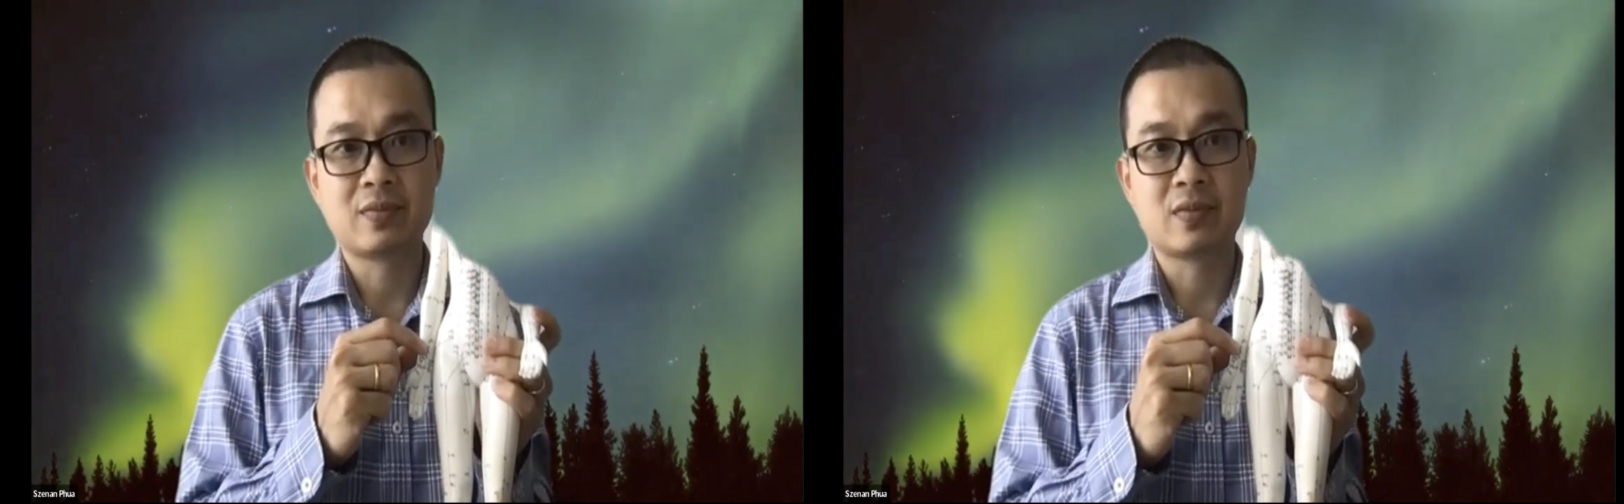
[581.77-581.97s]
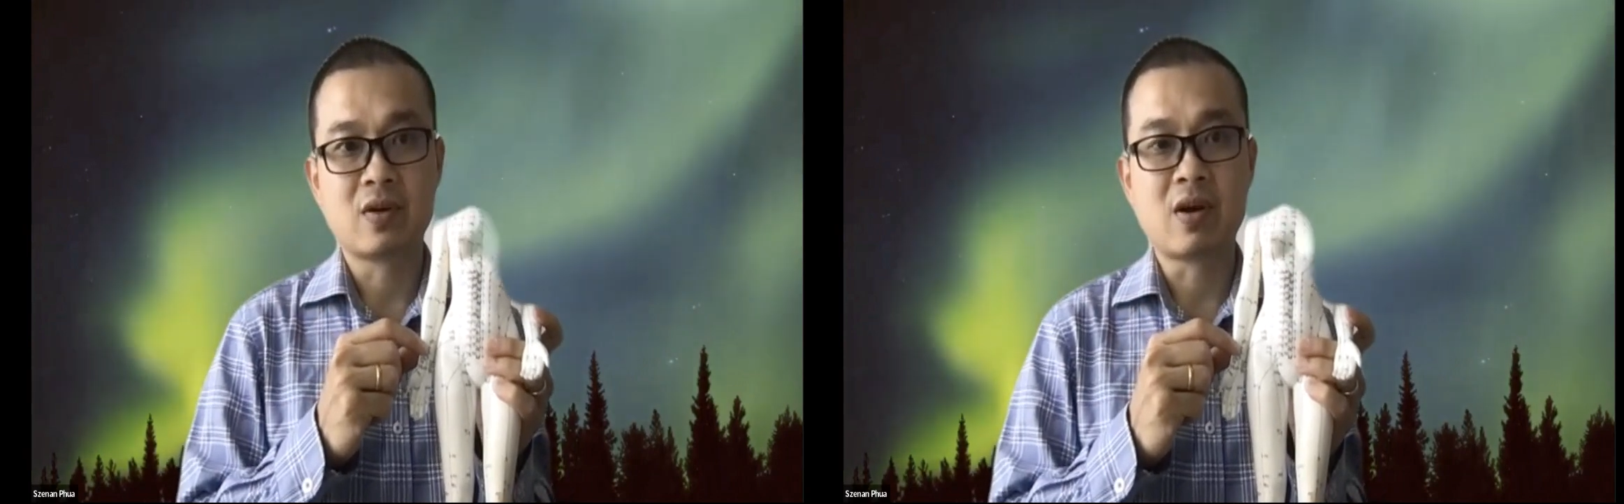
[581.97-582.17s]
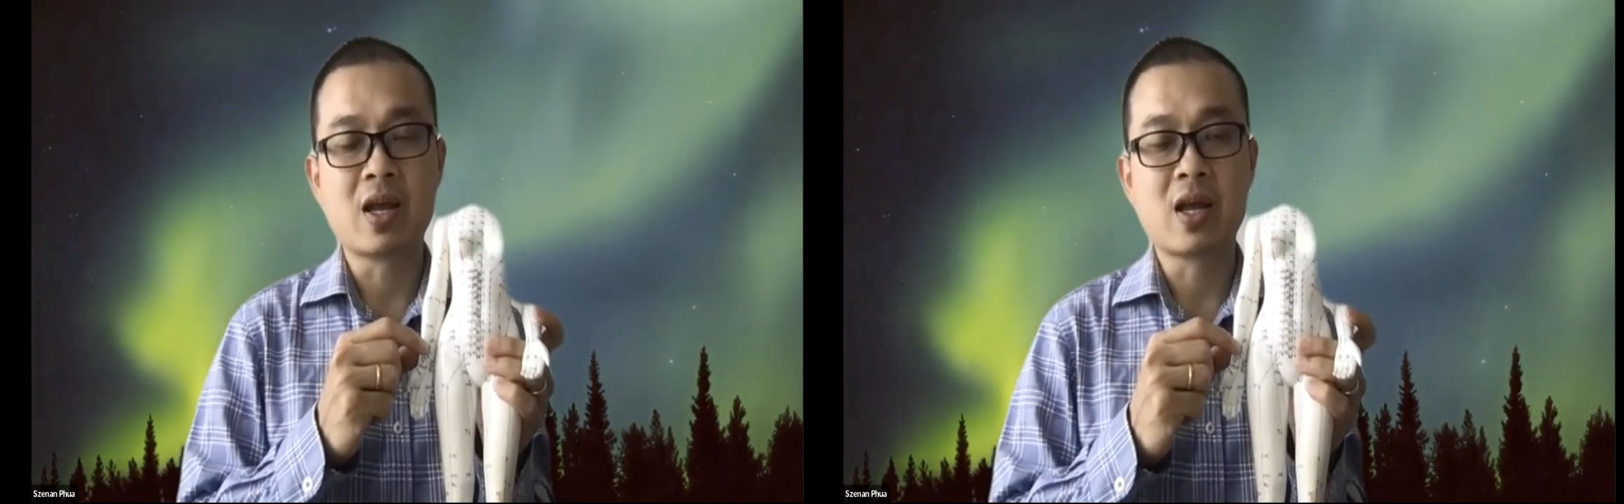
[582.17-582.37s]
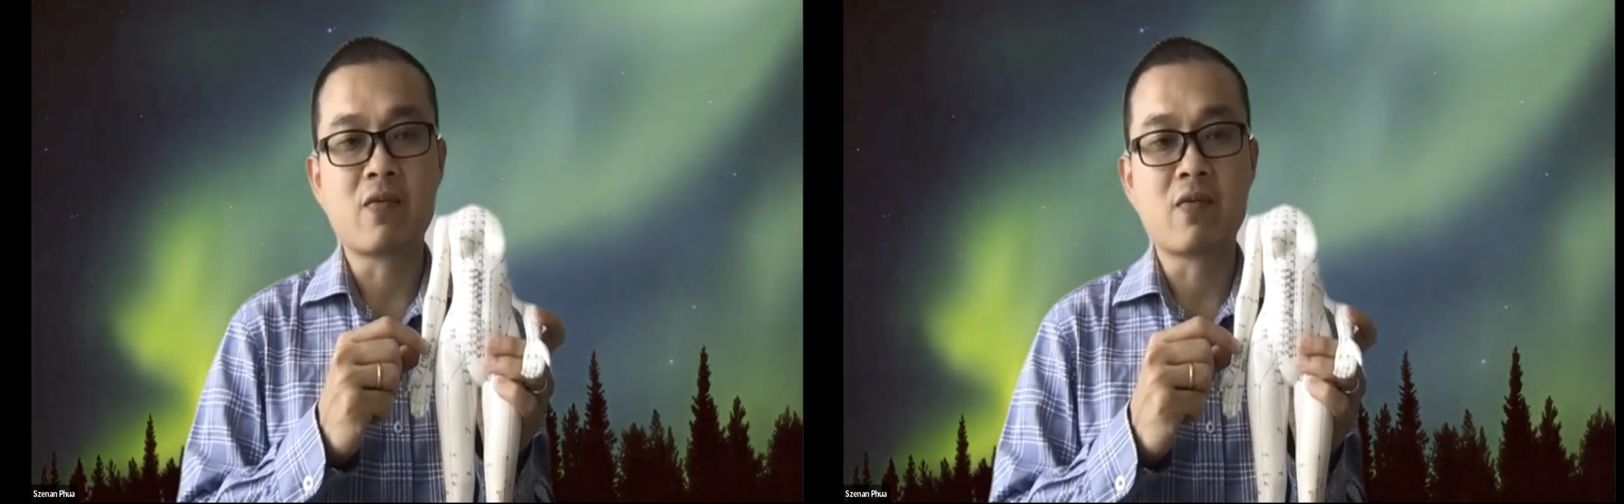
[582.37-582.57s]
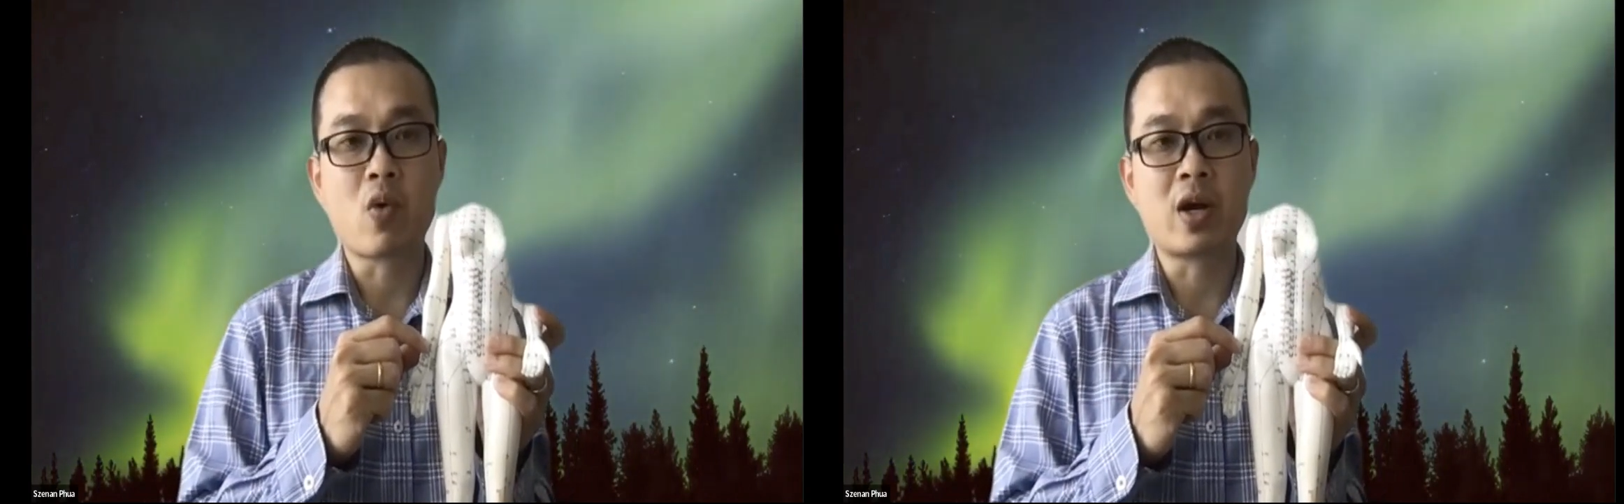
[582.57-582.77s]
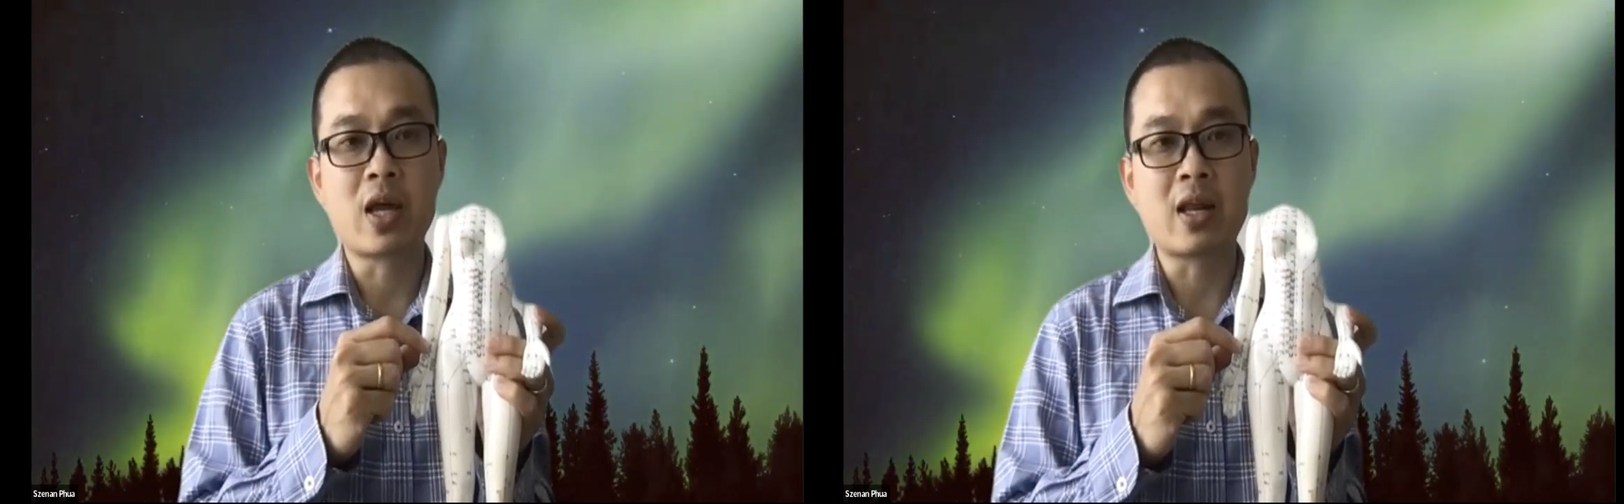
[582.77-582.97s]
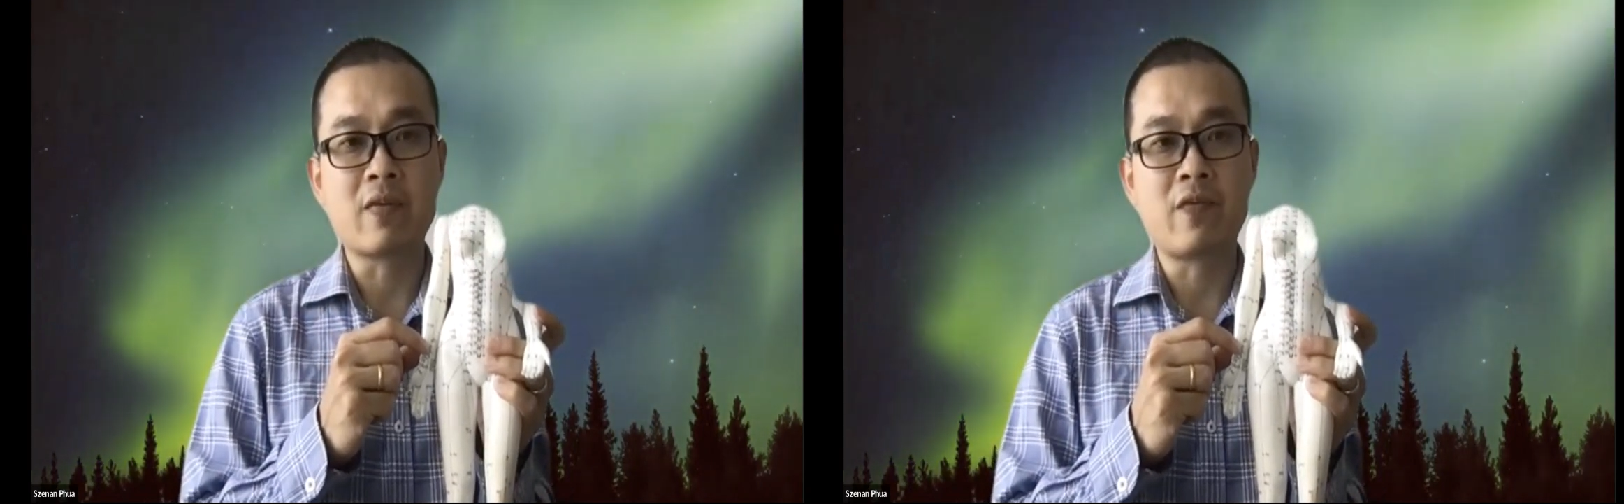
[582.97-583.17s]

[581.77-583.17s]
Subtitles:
All right. If you want to get the